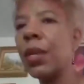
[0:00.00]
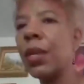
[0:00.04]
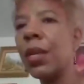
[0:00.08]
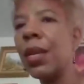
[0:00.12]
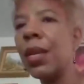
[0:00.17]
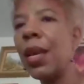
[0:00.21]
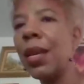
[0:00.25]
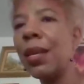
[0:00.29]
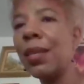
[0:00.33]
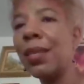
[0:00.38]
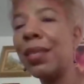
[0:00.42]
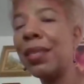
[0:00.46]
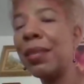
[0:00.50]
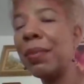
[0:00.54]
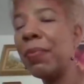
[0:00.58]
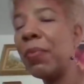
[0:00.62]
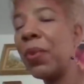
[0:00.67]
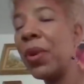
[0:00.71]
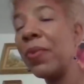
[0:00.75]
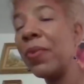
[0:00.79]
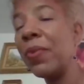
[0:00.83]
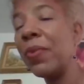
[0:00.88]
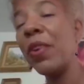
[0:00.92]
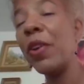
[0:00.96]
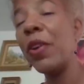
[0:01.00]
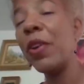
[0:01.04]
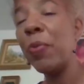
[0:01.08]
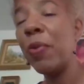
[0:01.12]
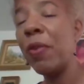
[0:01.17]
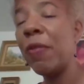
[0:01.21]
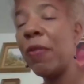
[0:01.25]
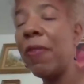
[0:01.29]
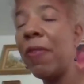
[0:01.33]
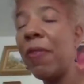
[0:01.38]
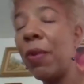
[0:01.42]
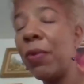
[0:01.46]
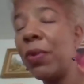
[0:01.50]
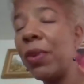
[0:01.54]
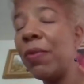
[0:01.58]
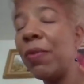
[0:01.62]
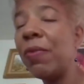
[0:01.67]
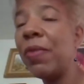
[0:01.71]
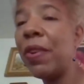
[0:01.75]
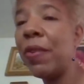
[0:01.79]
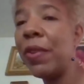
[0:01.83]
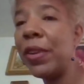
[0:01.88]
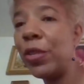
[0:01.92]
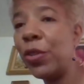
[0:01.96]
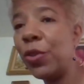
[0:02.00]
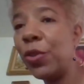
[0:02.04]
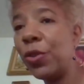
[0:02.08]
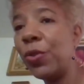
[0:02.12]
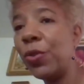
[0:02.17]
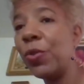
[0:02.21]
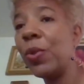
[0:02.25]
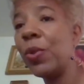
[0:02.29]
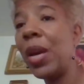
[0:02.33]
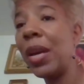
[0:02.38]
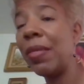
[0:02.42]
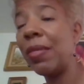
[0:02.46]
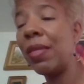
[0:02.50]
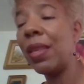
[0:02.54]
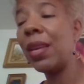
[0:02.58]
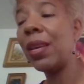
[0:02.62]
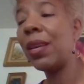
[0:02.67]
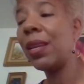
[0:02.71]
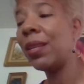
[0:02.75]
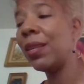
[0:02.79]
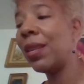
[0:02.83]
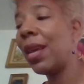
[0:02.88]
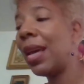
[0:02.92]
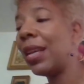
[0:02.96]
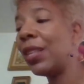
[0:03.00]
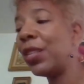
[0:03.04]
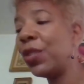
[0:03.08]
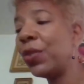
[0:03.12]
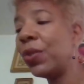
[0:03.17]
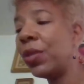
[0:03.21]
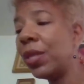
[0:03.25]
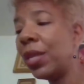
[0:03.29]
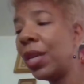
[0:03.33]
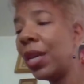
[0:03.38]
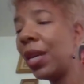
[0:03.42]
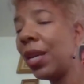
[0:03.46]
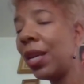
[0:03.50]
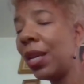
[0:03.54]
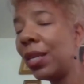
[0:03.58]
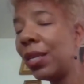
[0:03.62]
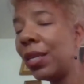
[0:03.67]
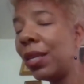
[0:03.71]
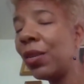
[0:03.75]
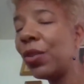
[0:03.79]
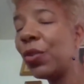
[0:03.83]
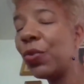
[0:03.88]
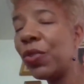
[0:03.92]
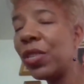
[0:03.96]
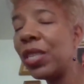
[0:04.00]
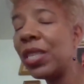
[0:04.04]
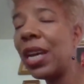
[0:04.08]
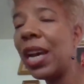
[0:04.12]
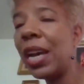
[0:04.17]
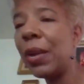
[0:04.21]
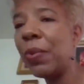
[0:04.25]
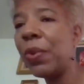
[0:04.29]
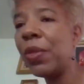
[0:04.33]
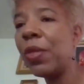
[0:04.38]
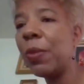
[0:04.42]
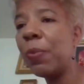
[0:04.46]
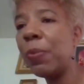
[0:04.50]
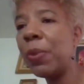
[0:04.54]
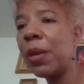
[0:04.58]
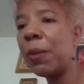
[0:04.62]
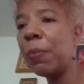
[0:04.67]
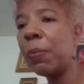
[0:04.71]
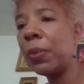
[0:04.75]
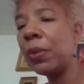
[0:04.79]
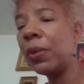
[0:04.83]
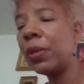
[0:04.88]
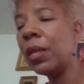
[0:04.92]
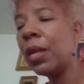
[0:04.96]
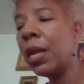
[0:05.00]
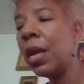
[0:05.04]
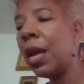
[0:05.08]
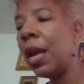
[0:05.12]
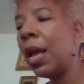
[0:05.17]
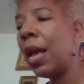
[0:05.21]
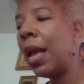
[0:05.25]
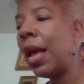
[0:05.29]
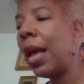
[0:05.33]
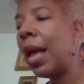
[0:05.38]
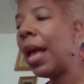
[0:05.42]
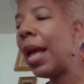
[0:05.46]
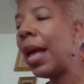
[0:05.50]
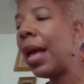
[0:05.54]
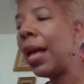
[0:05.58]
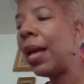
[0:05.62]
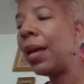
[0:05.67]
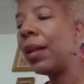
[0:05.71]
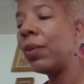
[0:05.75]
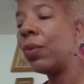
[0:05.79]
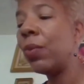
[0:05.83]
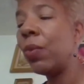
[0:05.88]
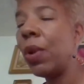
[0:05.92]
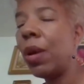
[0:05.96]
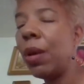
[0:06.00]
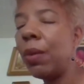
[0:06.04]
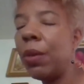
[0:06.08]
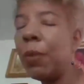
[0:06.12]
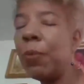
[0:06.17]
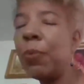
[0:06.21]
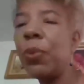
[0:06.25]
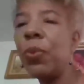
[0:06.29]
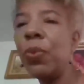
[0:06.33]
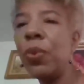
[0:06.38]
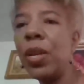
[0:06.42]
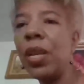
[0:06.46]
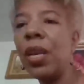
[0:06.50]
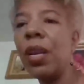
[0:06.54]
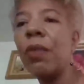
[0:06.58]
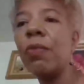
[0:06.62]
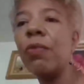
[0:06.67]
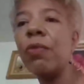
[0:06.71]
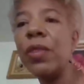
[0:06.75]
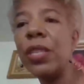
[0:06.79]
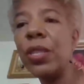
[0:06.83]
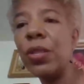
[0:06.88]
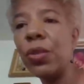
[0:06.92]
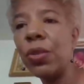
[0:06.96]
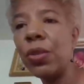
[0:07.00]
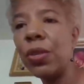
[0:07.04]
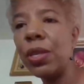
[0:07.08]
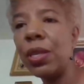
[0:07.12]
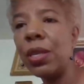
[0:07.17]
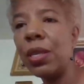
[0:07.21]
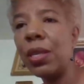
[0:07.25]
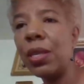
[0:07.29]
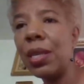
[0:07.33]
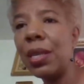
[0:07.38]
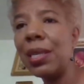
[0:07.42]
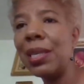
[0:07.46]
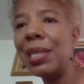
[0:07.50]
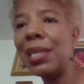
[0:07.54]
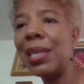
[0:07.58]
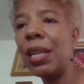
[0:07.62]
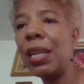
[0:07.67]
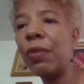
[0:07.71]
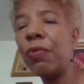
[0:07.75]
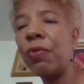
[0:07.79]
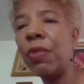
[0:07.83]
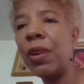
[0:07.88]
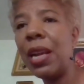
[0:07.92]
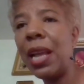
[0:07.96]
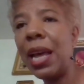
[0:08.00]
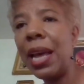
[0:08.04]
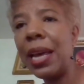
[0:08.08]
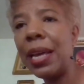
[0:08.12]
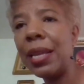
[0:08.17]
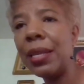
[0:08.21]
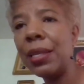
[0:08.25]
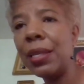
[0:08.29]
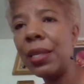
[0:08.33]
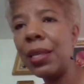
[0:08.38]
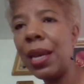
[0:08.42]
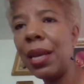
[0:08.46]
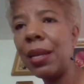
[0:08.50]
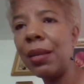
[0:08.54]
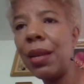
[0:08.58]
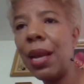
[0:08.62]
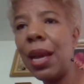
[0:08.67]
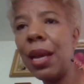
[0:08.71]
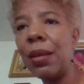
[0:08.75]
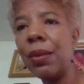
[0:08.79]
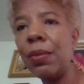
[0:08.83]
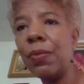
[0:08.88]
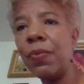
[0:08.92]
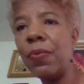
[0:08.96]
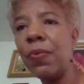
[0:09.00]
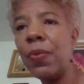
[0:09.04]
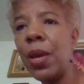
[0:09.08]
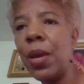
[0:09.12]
Yes, but very profound and very true. I think, it, as you say, it does reside with the people, and the pooling of resources and self-reliance and, and,